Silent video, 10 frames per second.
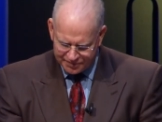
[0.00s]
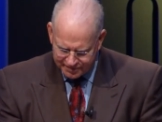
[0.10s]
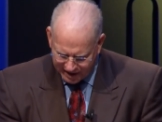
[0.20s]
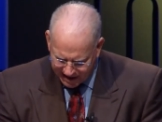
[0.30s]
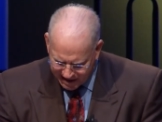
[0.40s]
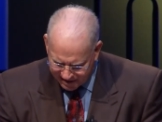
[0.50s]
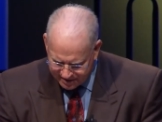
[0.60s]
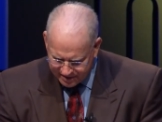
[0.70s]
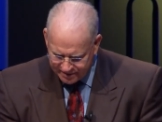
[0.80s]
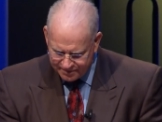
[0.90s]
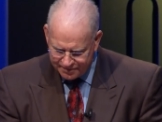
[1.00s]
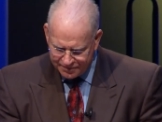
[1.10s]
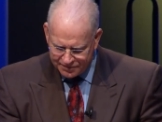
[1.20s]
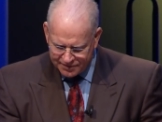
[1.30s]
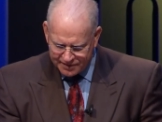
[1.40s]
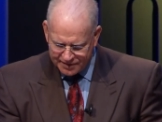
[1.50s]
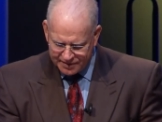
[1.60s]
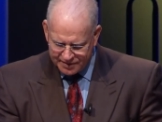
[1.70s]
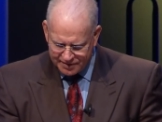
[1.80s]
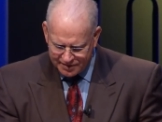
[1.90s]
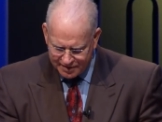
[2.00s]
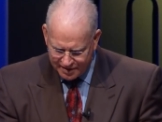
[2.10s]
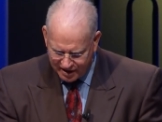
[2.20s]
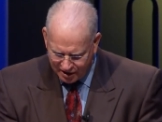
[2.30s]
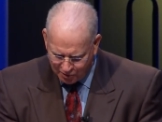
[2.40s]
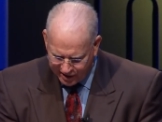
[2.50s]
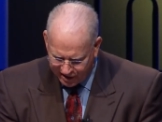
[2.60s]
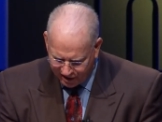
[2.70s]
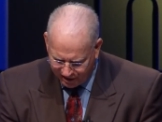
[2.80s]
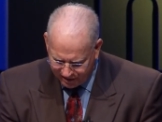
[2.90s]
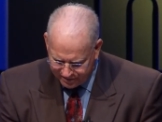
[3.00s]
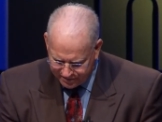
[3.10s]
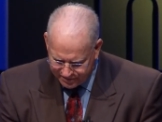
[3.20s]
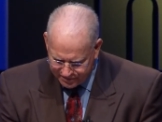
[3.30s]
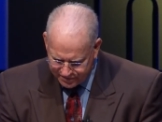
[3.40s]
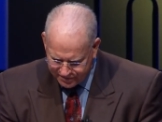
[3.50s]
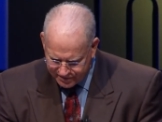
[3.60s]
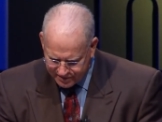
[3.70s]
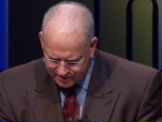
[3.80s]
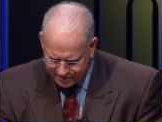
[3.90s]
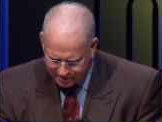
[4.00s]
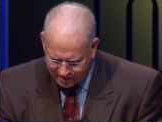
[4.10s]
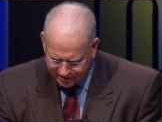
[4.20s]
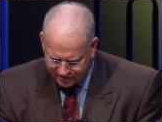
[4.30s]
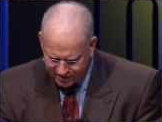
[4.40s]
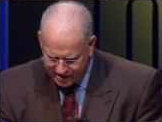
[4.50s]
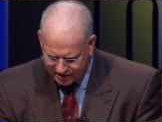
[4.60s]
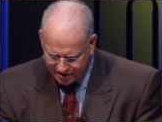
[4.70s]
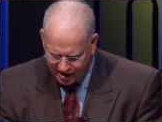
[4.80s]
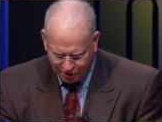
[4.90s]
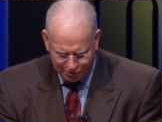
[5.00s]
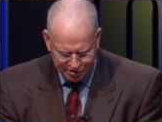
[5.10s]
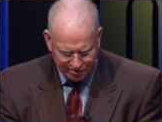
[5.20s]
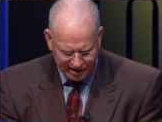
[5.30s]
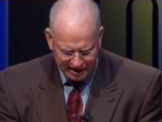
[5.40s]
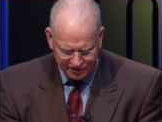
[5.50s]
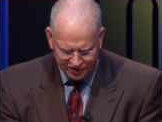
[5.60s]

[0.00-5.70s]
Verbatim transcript: And he will, what's it say, take root like the